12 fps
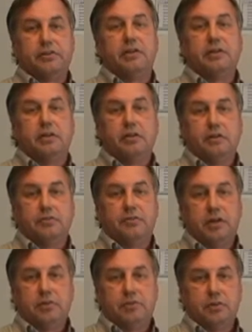single in
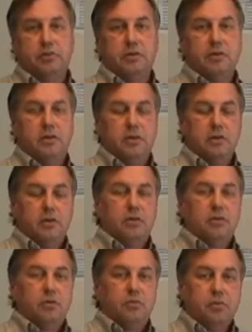front of you
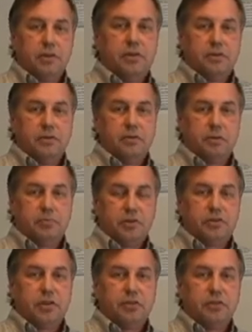with the
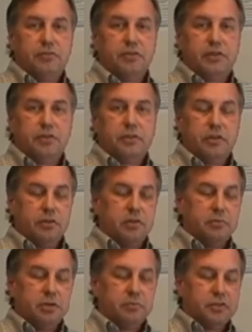projection feature.
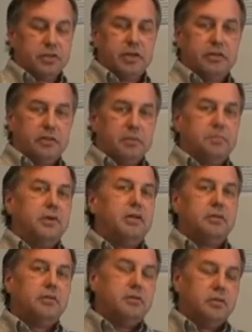You project to the bit,